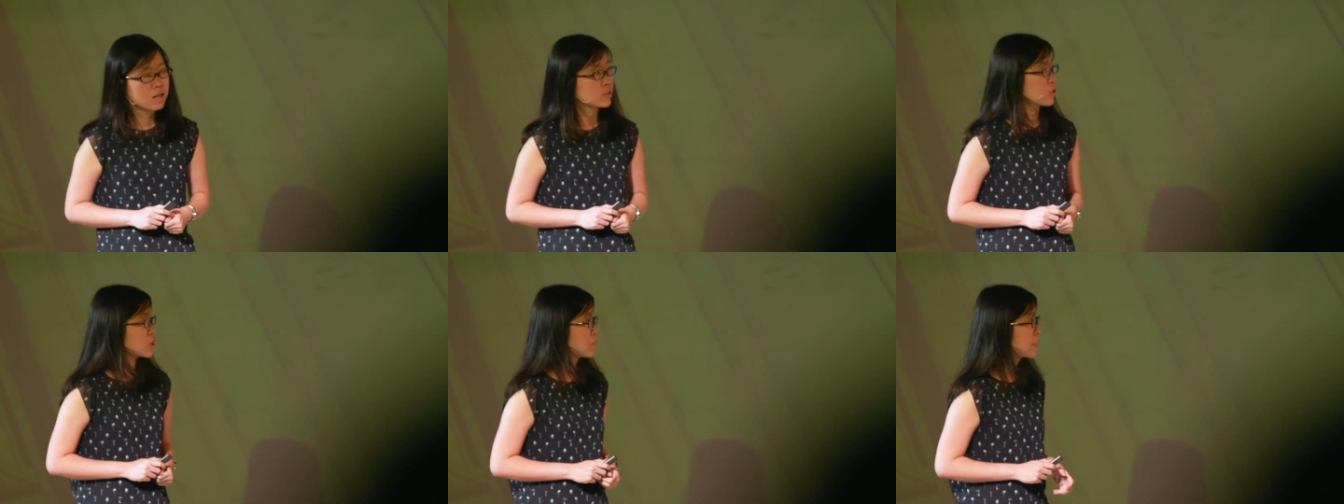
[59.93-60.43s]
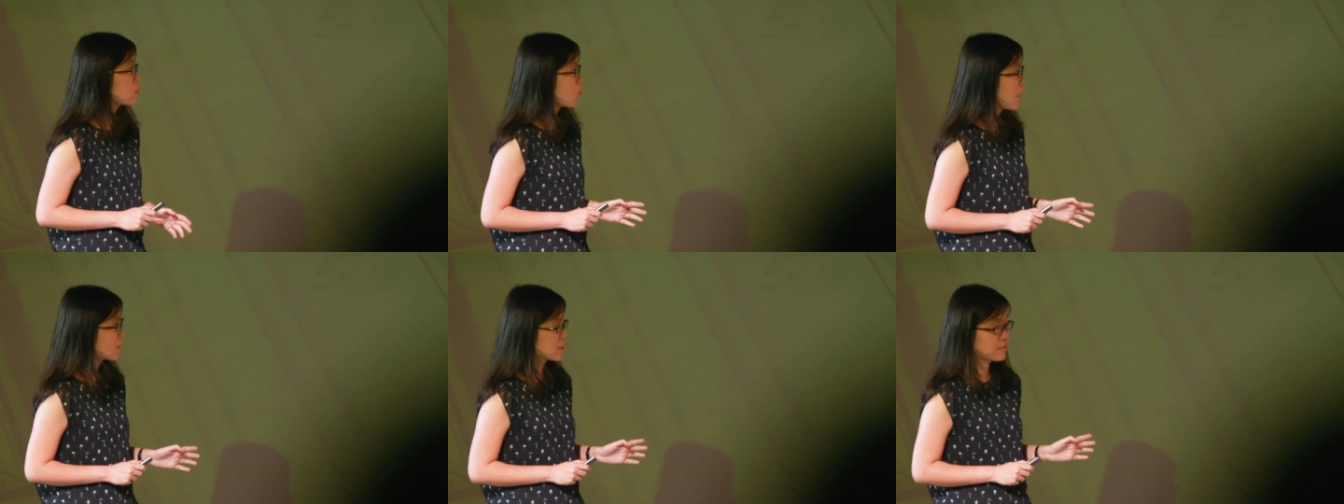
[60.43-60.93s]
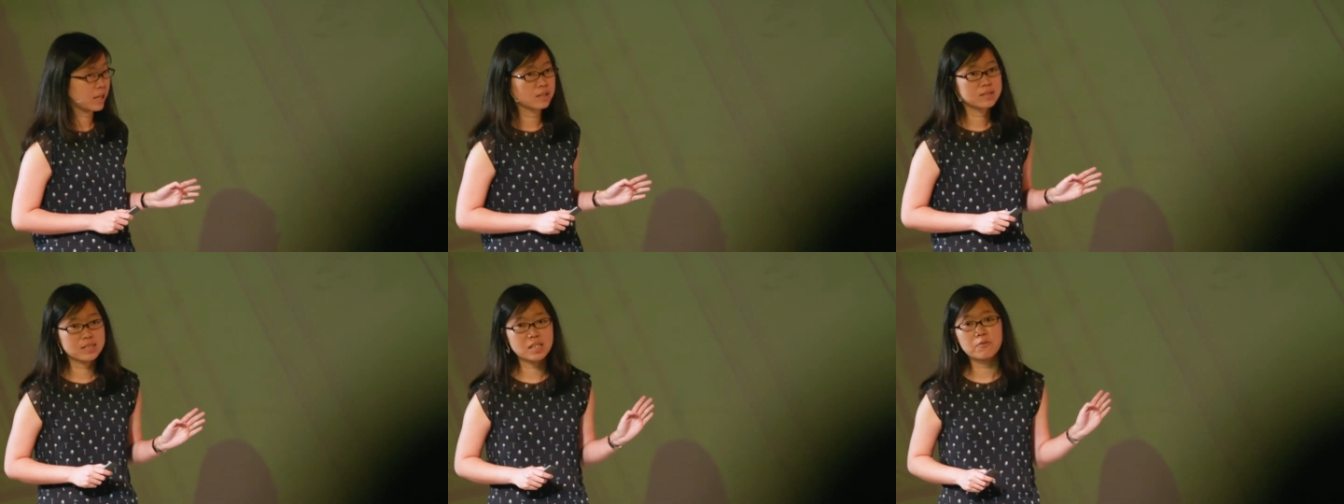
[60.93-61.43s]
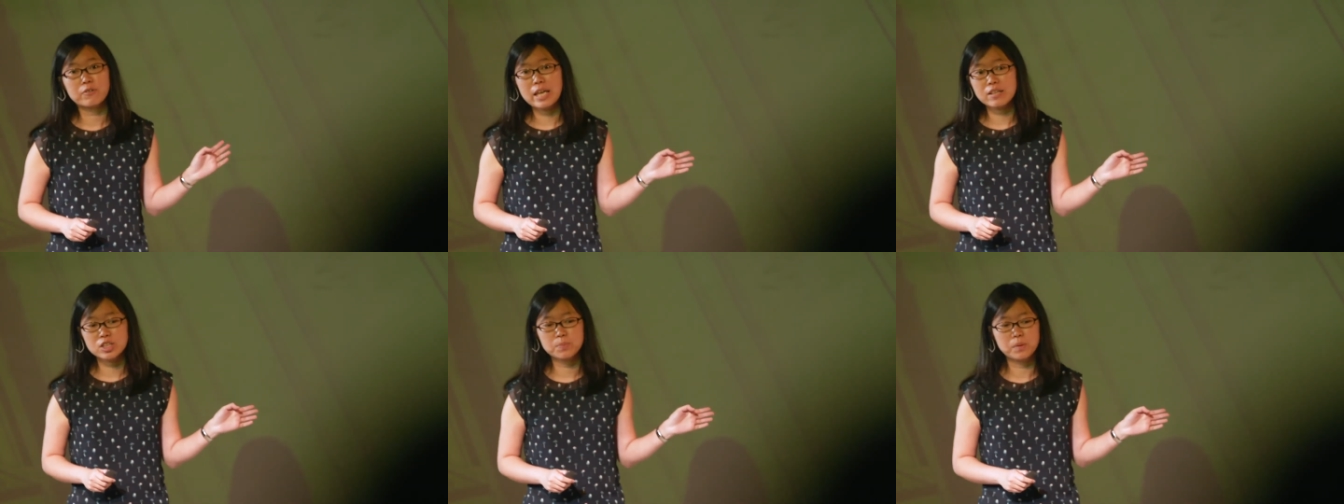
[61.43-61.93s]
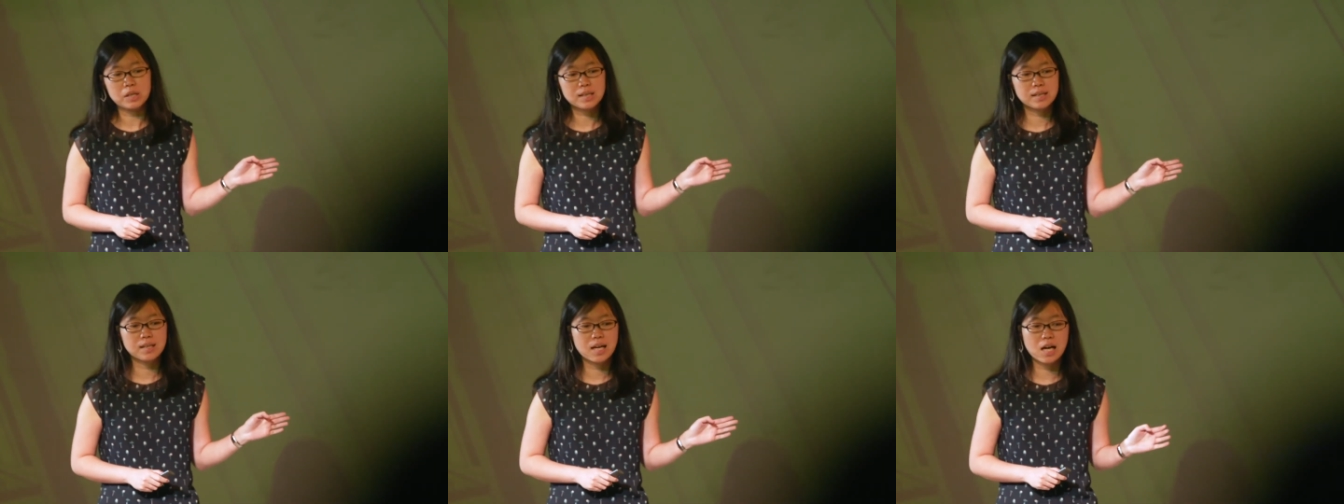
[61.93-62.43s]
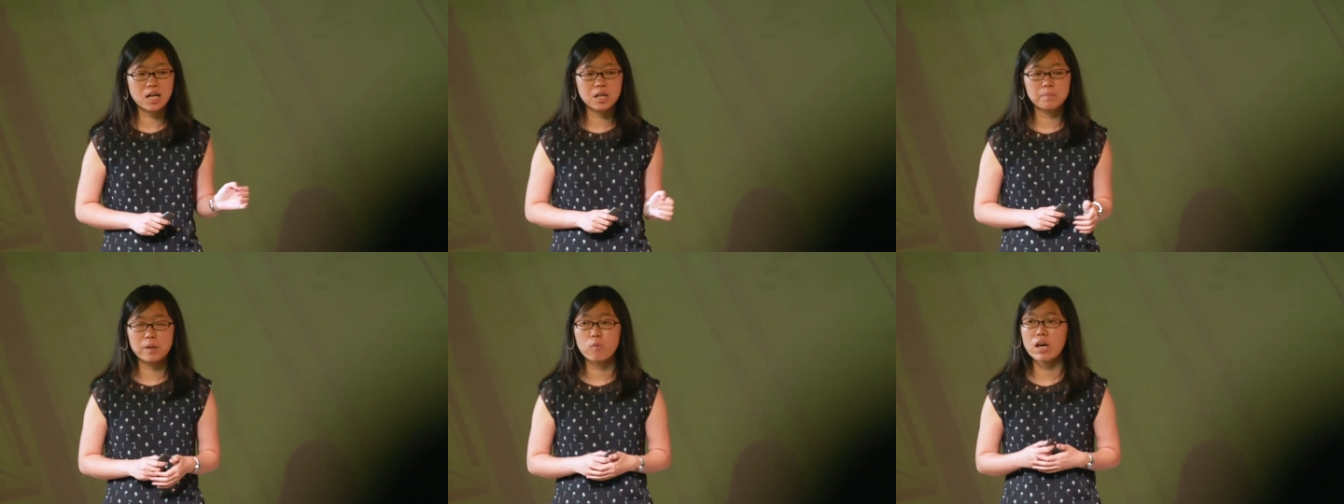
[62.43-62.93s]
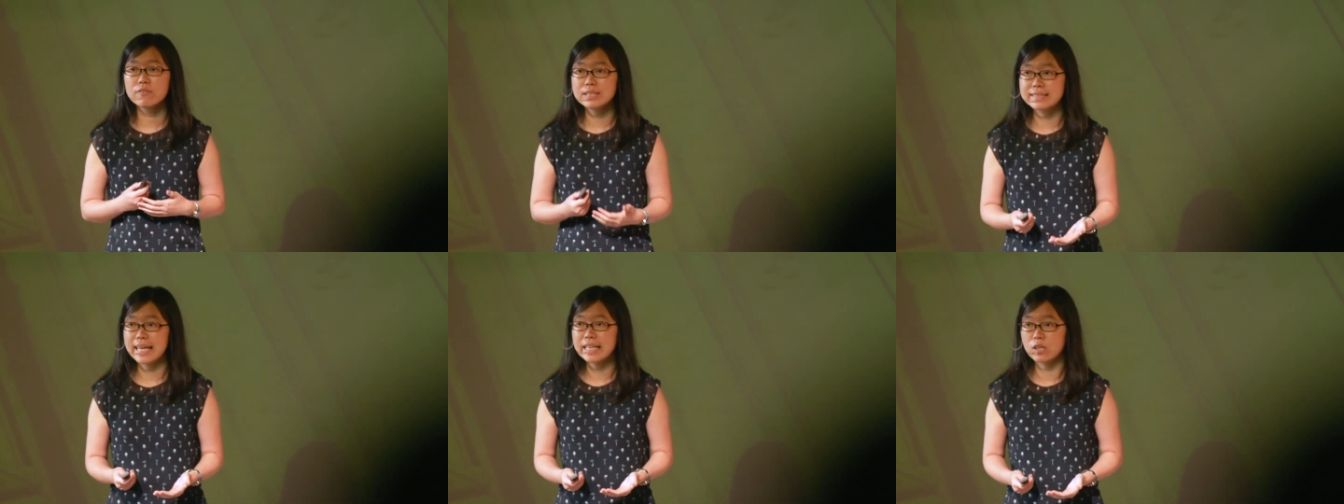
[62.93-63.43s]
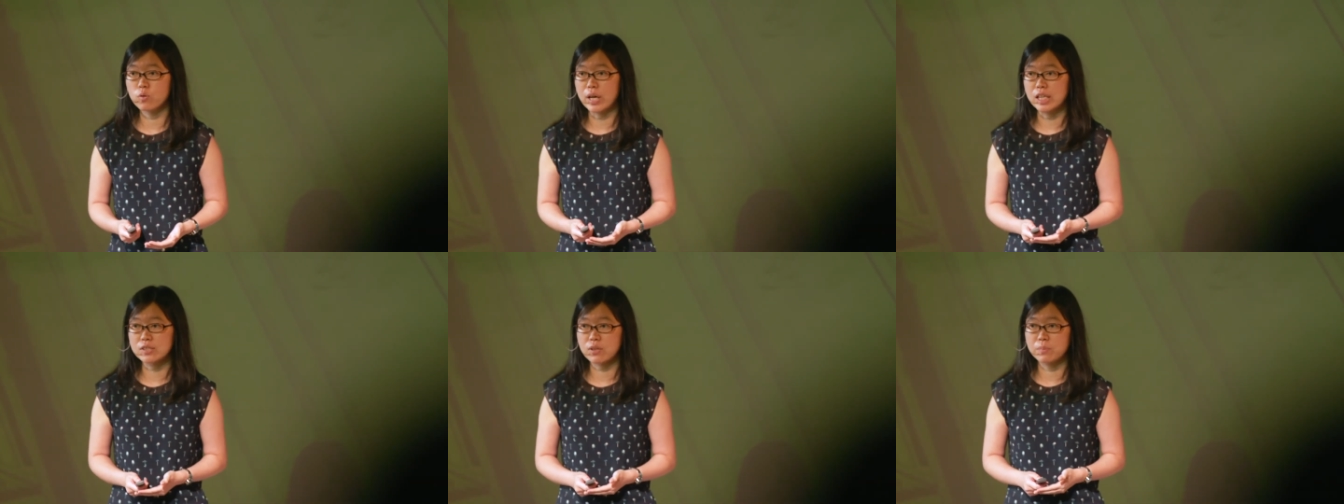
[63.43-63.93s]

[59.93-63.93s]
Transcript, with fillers: So it's been a while since, I, since I've read this book, uh, but one of the takeaways